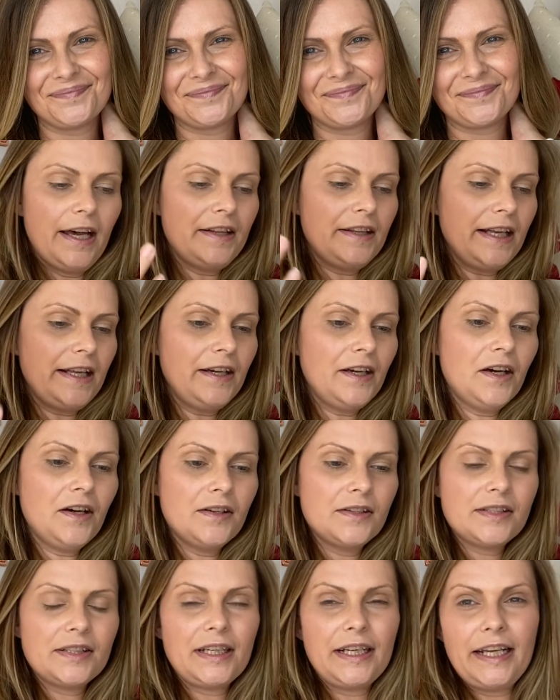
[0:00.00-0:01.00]
and then
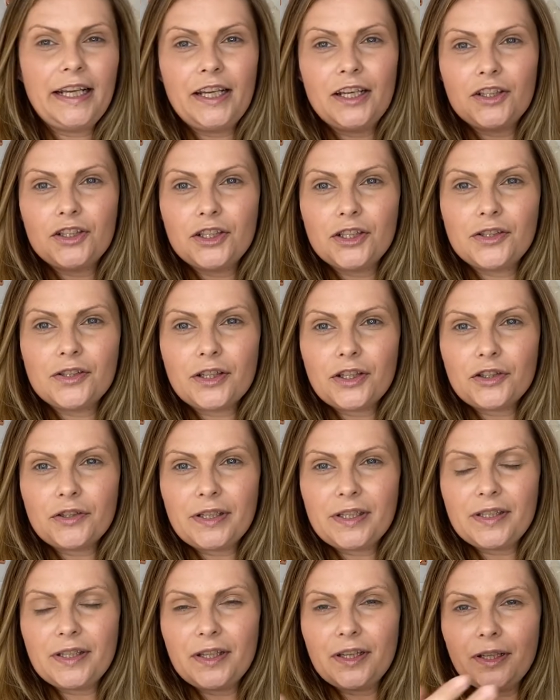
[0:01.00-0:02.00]
lastly just
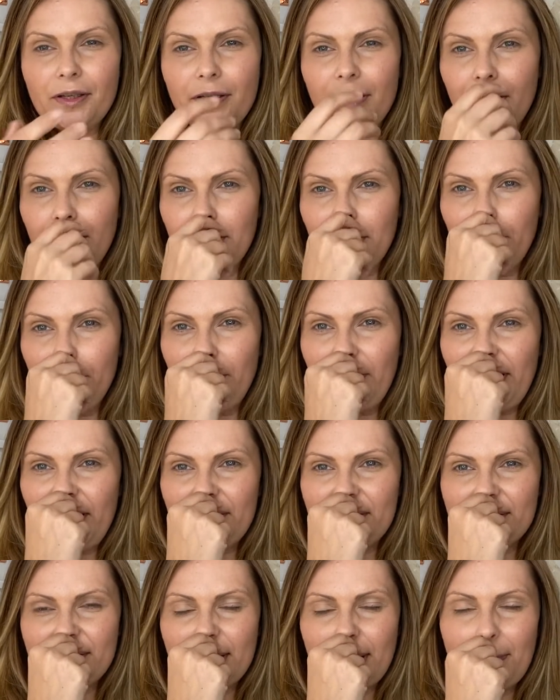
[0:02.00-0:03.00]
addressing the the
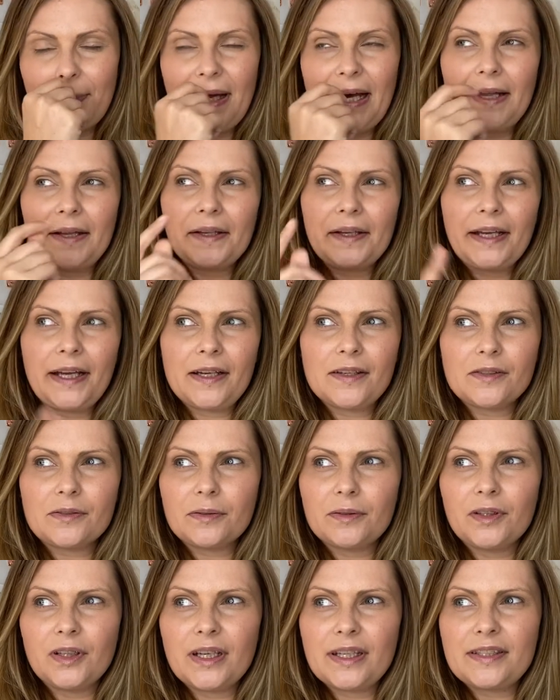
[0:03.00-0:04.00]
myths about the council
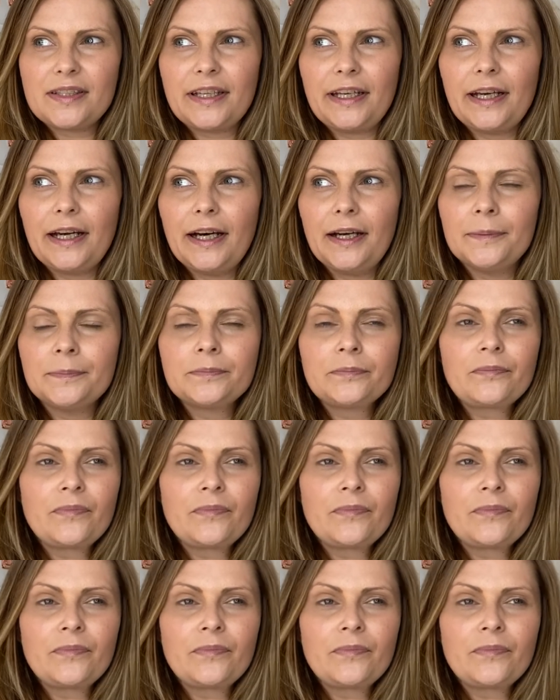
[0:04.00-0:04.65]
of nicaea